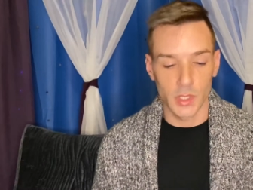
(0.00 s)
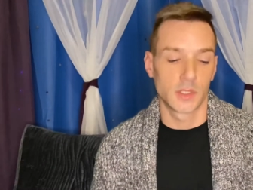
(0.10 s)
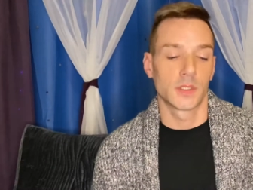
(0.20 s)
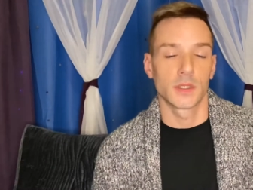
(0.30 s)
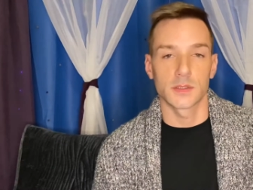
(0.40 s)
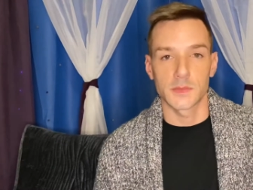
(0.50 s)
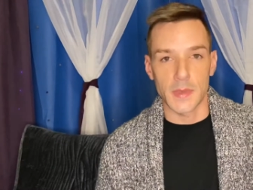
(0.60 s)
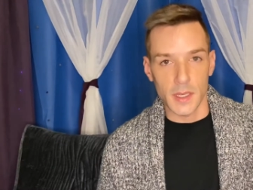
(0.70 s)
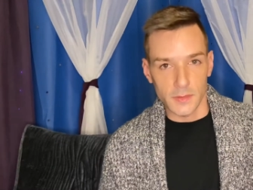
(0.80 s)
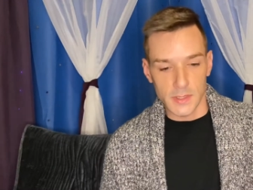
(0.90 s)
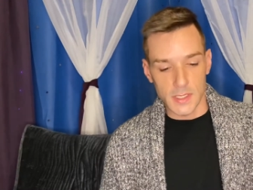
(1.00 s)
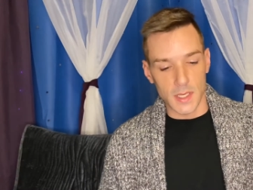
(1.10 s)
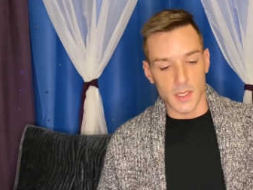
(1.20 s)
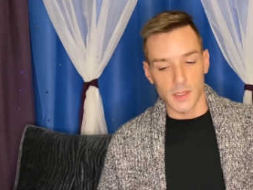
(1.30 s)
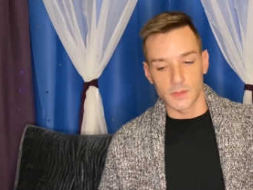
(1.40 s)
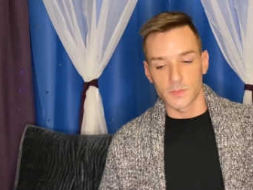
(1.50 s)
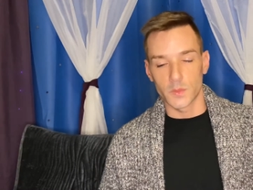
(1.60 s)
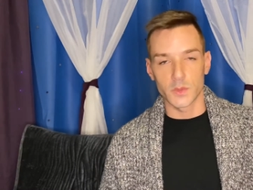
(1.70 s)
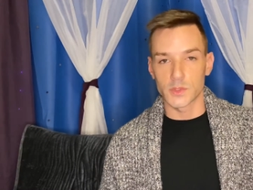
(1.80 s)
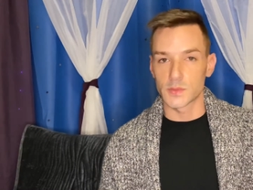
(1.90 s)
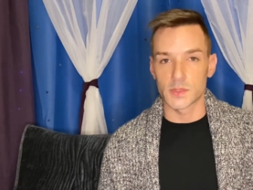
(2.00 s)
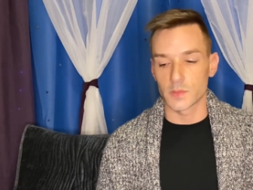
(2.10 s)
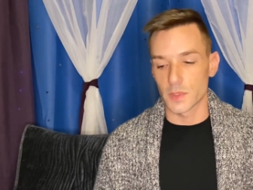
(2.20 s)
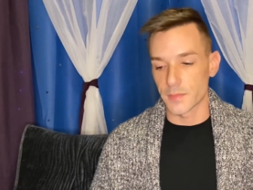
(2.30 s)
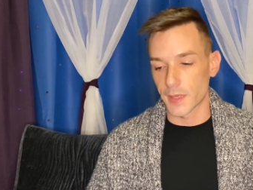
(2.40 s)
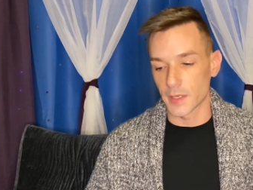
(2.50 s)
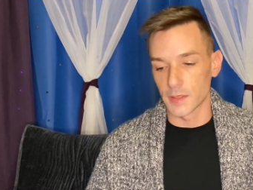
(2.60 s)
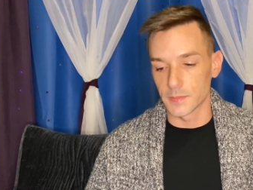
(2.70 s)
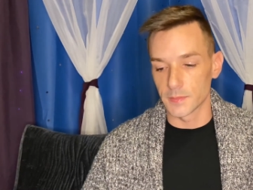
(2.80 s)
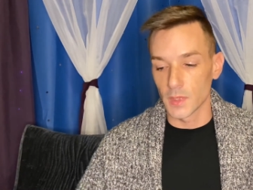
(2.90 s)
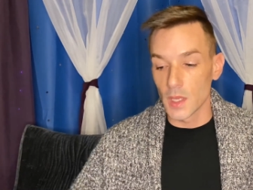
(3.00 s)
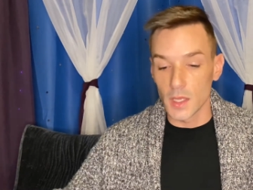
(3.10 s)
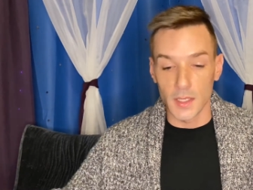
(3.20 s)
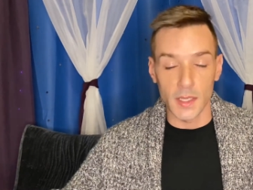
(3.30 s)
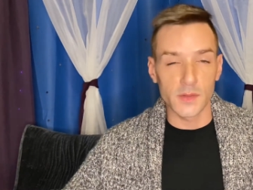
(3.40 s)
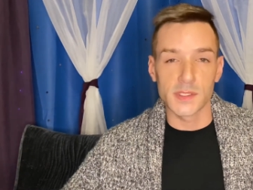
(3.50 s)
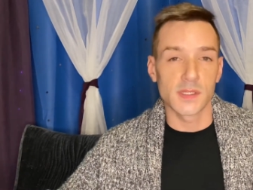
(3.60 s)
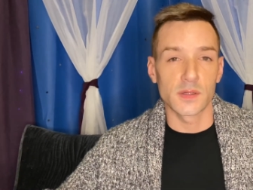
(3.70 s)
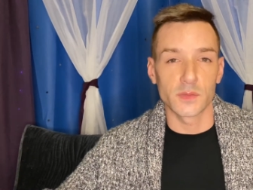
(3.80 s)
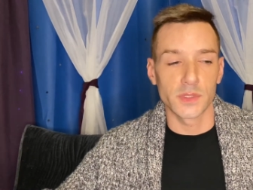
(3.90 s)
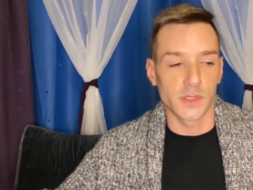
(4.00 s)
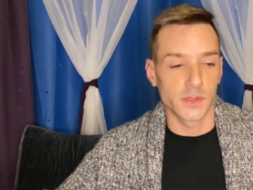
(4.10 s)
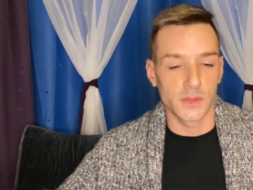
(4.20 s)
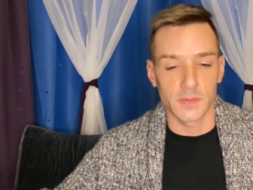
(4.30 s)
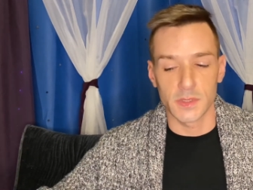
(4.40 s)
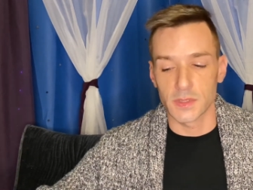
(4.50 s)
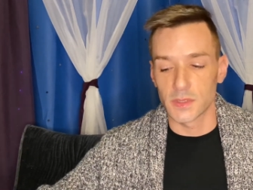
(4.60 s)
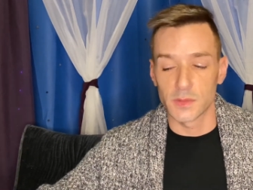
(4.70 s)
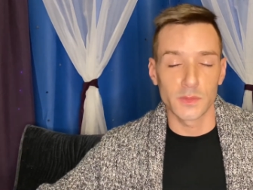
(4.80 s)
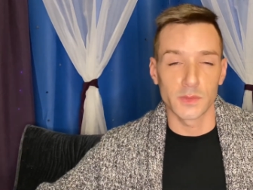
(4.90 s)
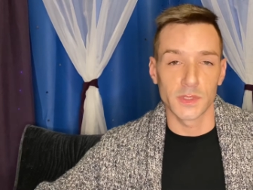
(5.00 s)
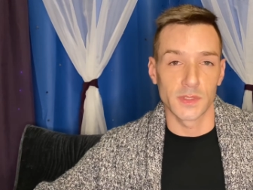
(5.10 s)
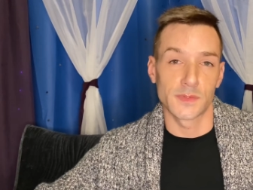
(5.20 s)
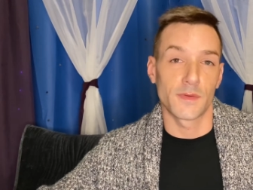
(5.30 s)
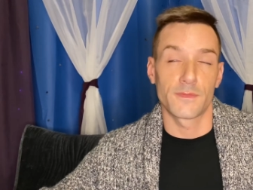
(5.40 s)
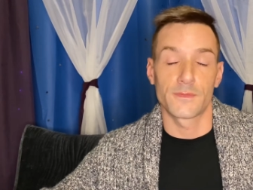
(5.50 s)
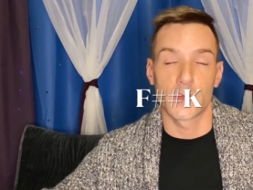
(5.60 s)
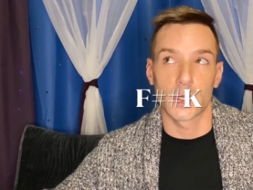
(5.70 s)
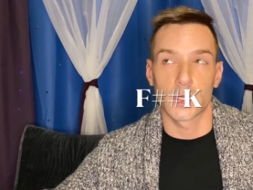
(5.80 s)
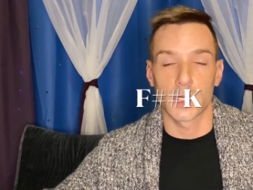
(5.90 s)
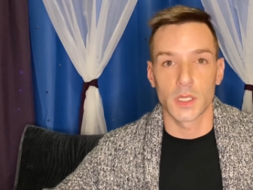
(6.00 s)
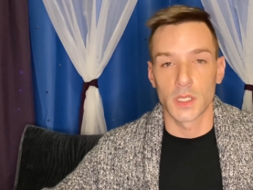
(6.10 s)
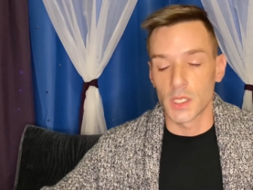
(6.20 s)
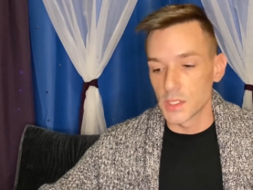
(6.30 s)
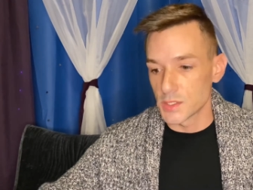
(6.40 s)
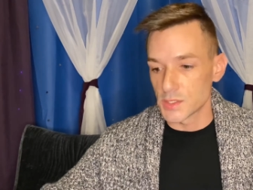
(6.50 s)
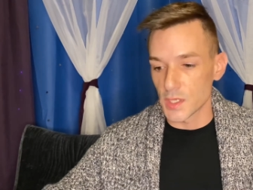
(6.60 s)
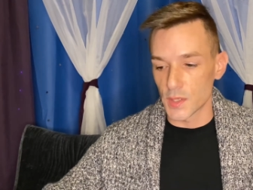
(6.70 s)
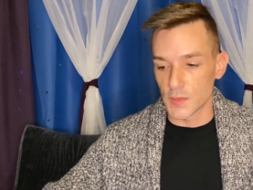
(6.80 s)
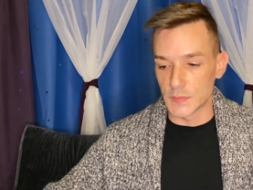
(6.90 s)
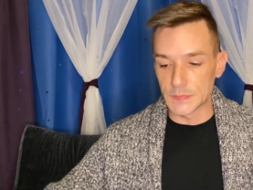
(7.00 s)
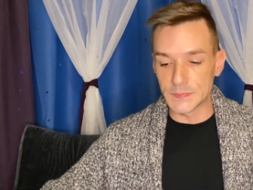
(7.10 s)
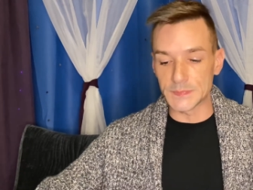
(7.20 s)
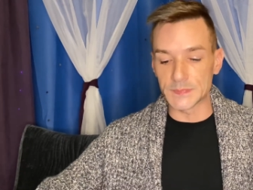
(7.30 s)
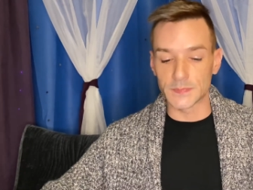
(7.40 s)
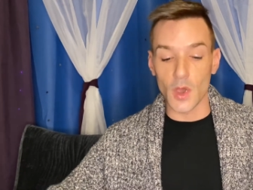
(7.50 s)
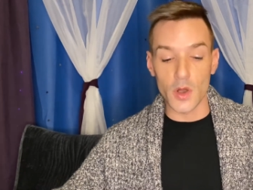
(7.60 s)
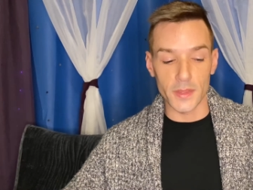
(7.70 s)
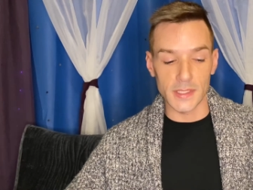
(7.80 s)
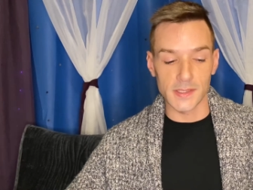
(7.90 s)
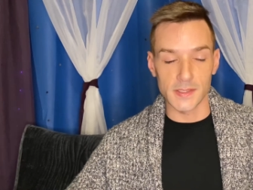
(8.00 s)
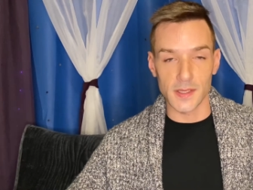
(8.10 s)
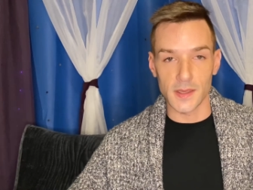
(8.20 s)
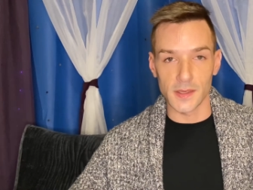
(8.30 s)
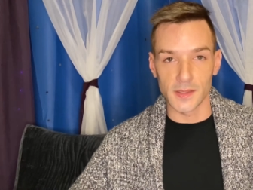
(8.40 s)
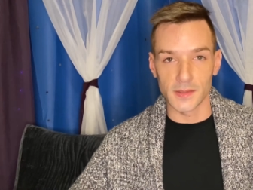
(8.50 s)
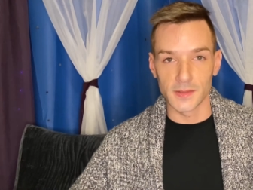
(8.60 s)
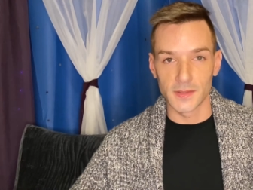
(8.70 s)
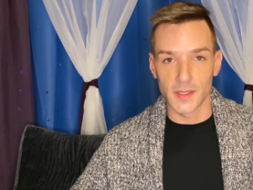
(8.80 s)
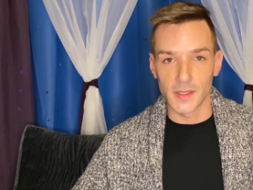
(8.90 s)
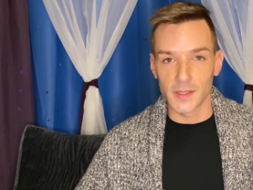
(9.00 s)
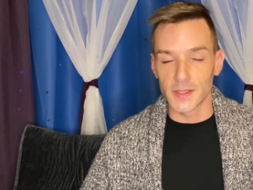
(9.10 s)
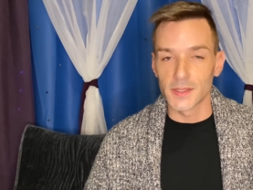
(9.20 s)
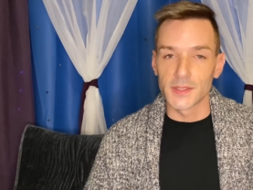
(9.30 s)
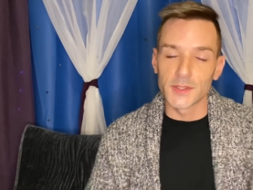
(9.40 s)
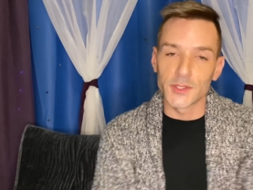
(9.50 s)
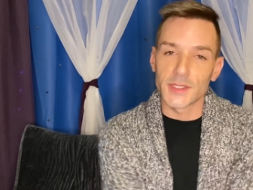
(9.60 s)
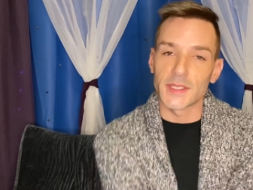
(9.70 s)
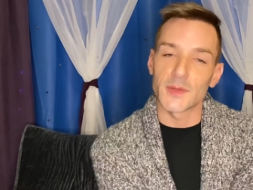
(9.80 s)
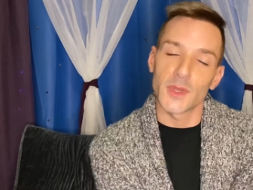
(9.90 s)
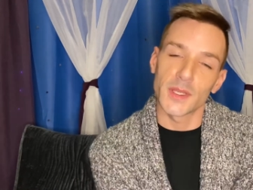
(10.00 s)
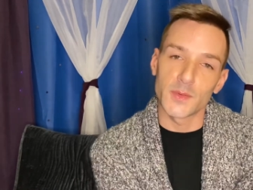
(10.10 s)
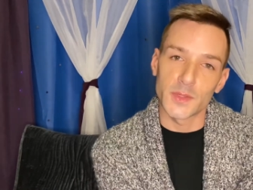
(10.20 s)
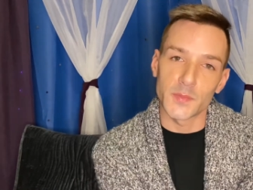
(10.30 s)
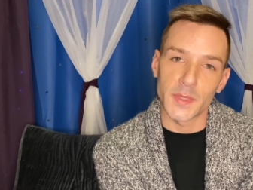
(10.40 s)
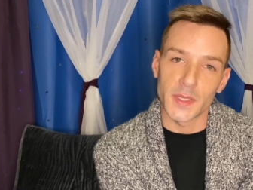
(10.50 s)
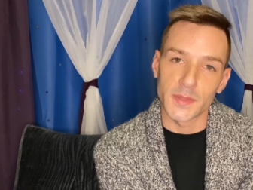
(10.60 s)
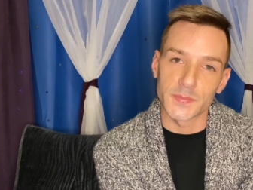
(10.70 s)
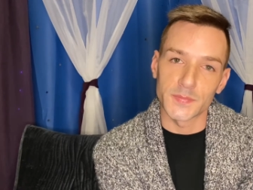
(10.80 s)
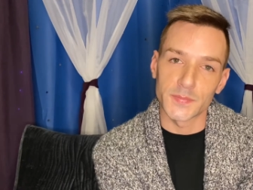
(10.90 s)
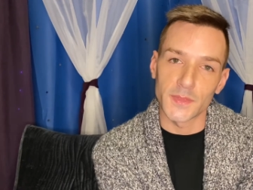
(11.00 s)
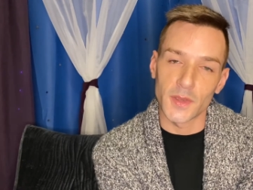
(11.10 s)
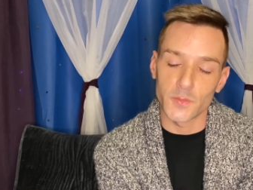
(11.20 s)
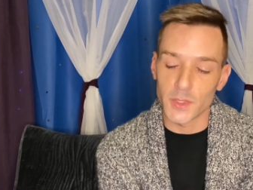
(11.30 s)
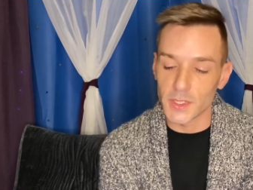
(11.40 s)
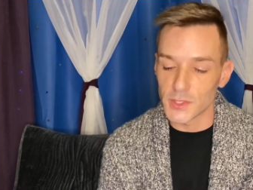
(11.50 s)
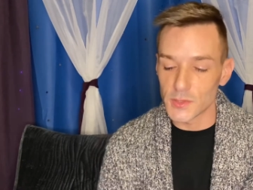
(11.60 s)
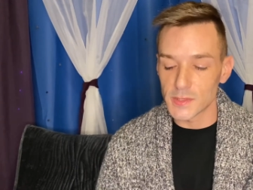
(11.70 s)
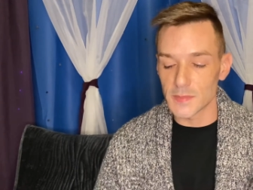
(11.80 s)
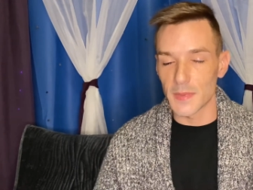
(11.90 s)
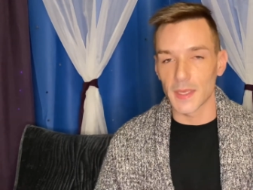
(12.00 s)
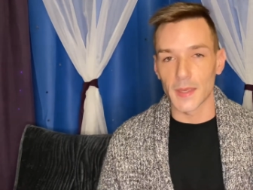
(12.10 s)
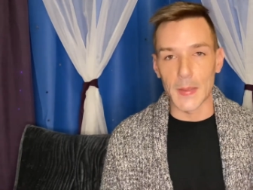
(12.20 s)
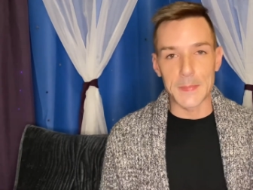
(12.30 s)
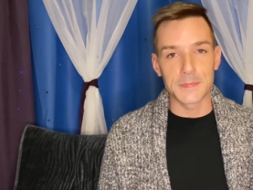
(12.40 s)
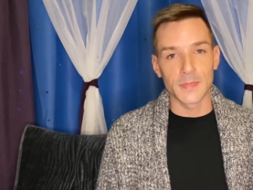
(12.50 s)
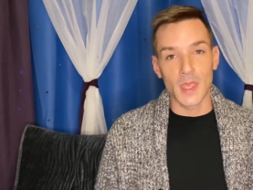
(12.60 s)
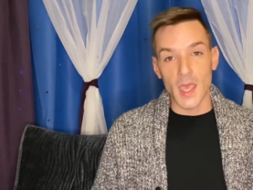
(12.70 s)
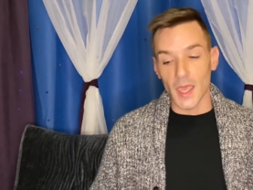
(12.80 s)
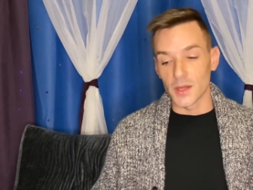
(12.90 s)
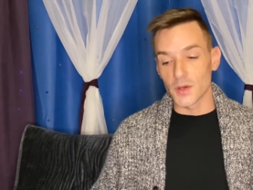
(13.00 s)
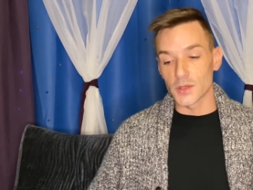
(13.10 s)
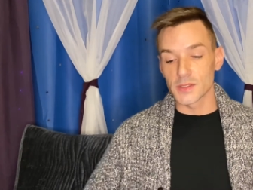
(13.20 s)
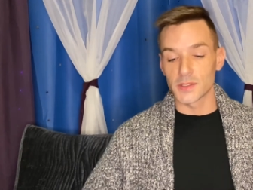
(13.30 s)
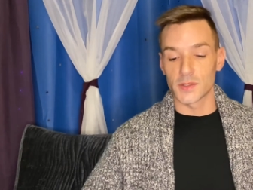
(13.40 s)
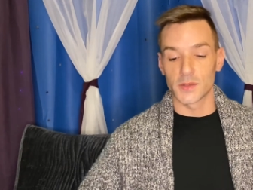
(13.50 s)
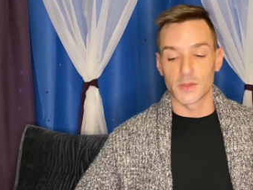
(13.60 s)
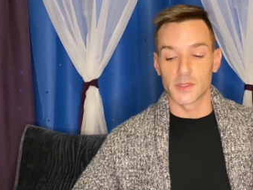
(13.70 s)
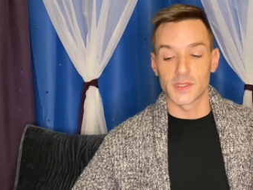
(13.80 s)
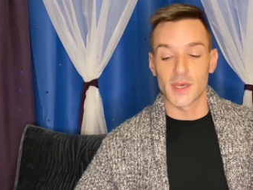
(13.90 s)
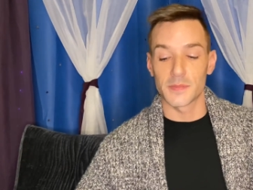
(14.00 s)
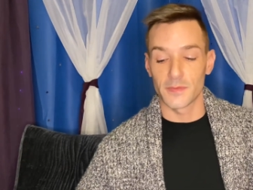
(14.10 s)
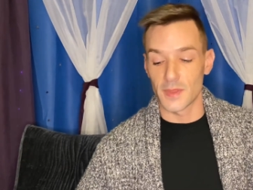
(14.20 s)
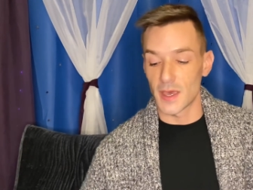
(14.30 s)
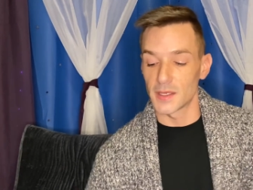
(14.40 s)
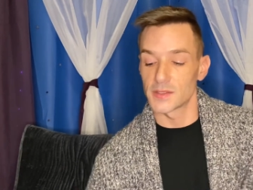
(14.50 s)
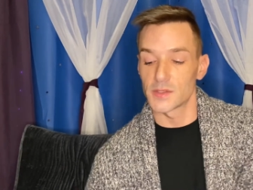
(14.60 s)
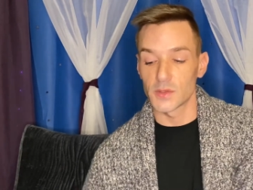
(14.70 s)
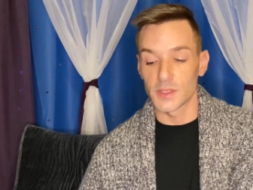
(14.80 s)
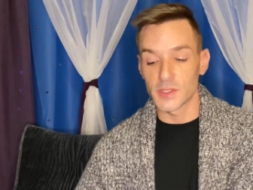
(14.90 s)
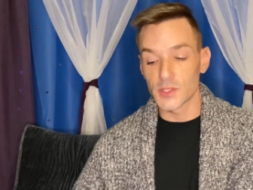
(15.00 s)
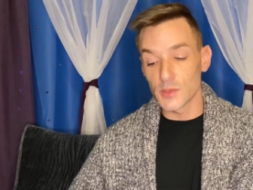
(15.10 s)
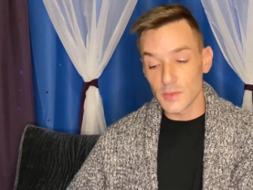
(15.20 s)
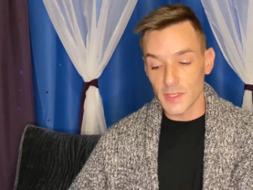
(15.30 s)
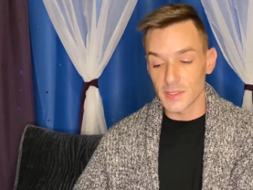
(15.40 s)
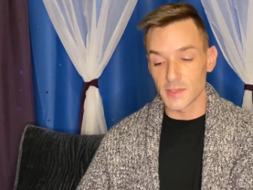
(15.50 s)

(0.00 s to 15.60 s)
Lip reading: because back in the day, we weren't supposed to wear makeup. Now it's not really looked upon, no one really gives a So, all that said, you're gonna get ready with me, and we're gonna do some makeup. And also, on top of that, so it's two things in